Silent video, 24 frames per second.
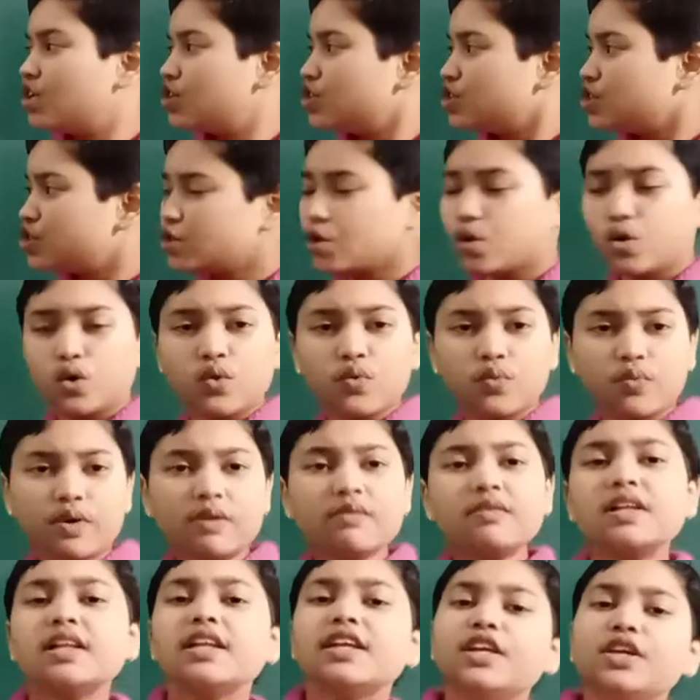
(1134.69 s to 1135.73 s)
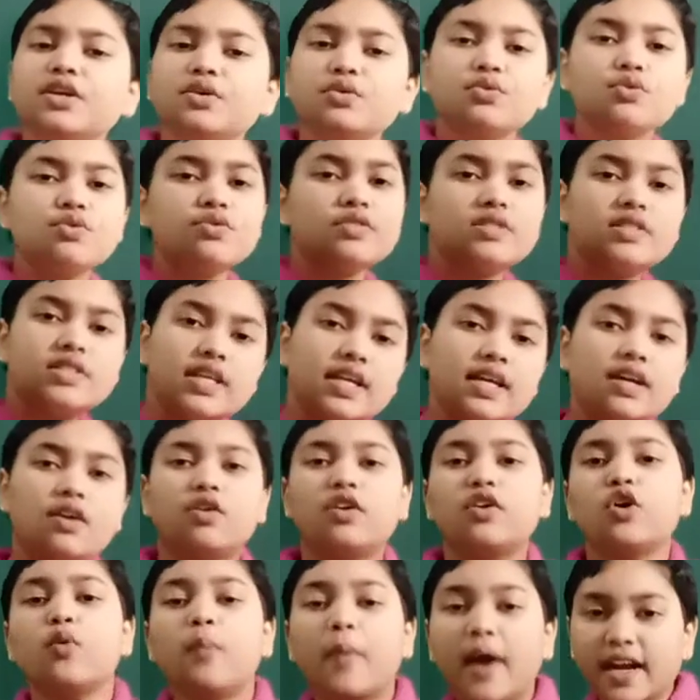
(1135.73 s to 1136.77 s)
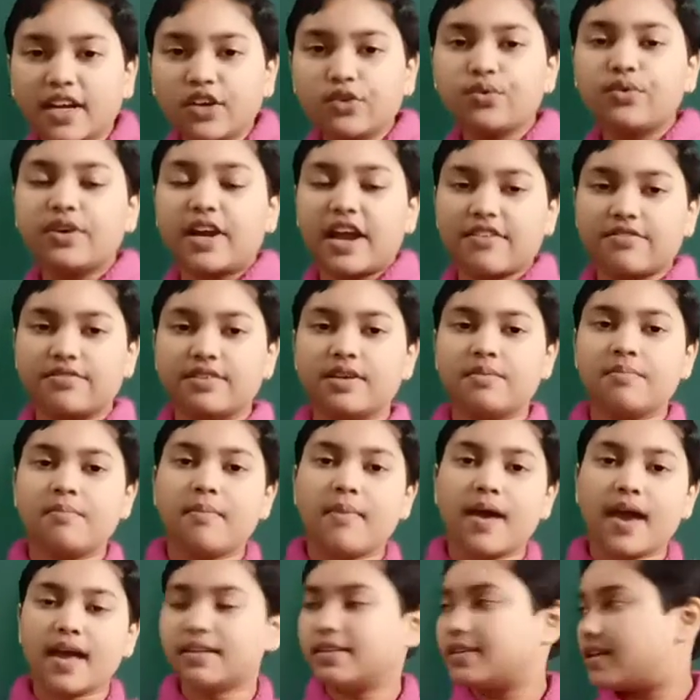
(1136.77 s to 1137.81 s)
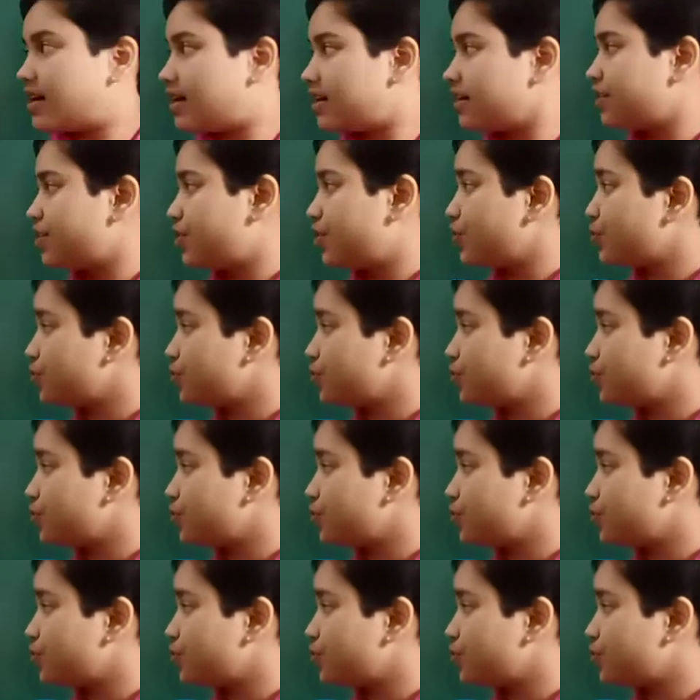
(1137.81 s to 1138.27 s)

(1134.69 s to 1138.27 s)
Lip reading: So we will use the chromatography method